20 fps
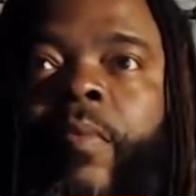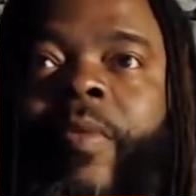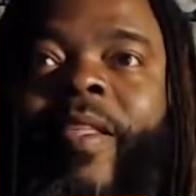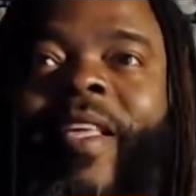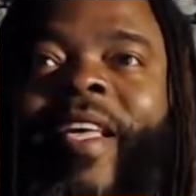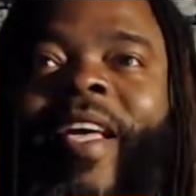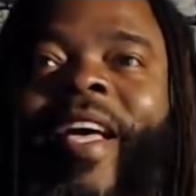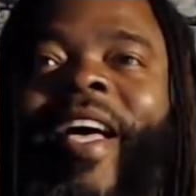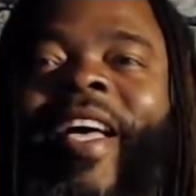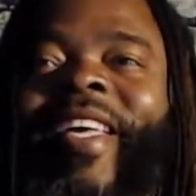
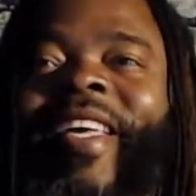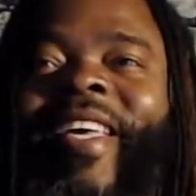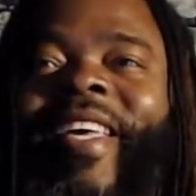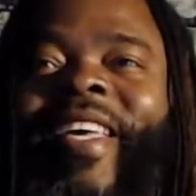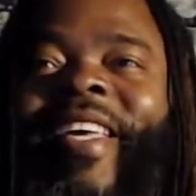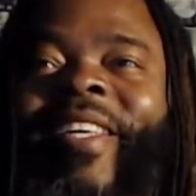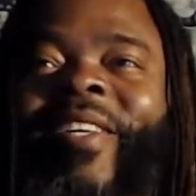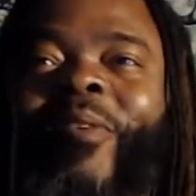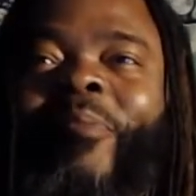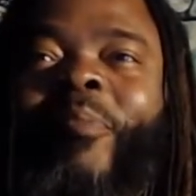I hit
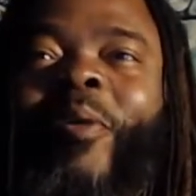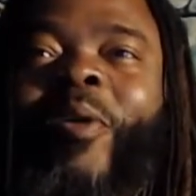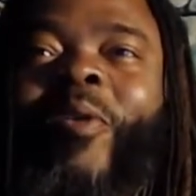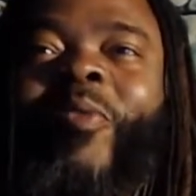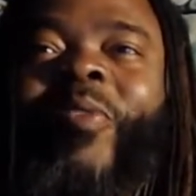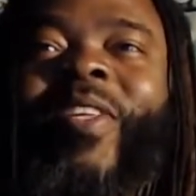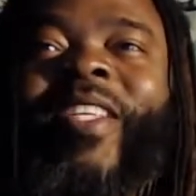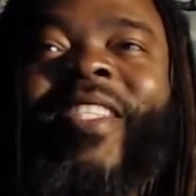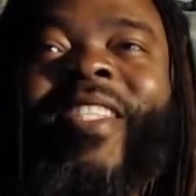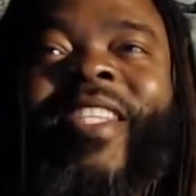end on both
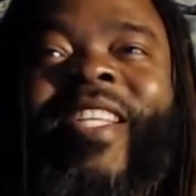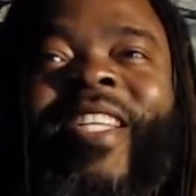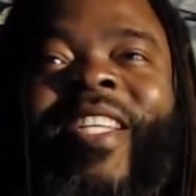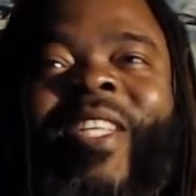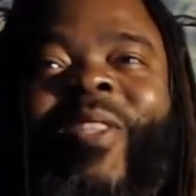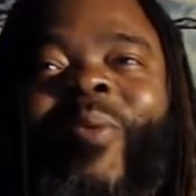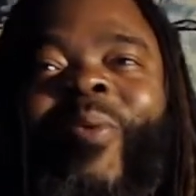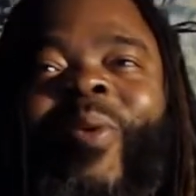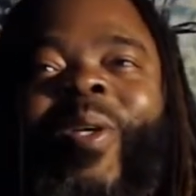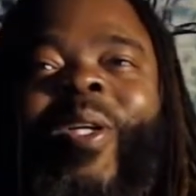of these, then
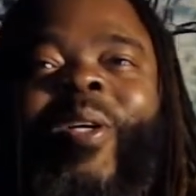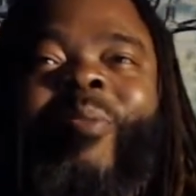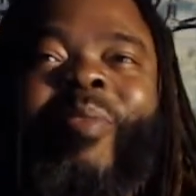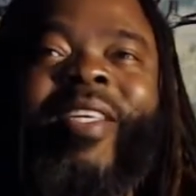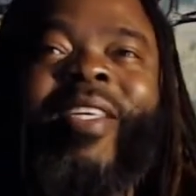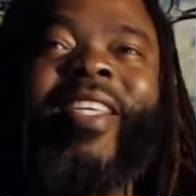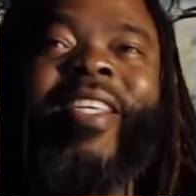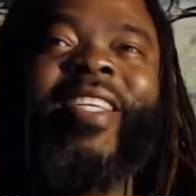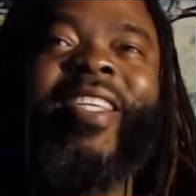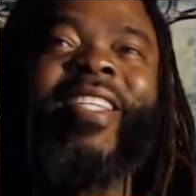neither one of them
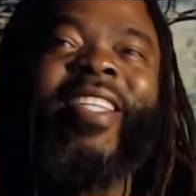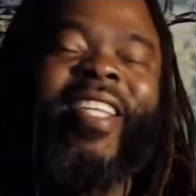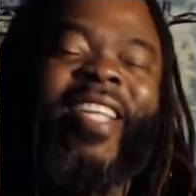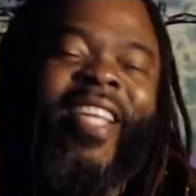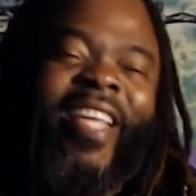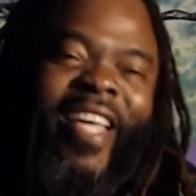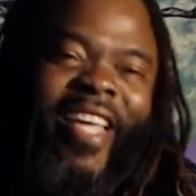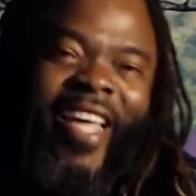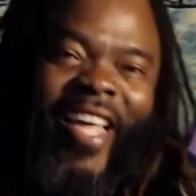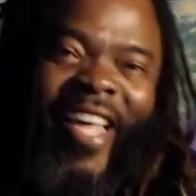
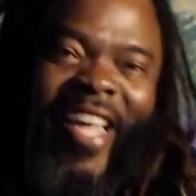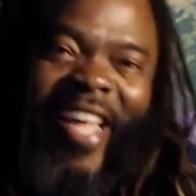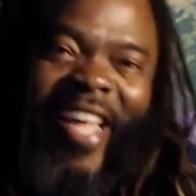end.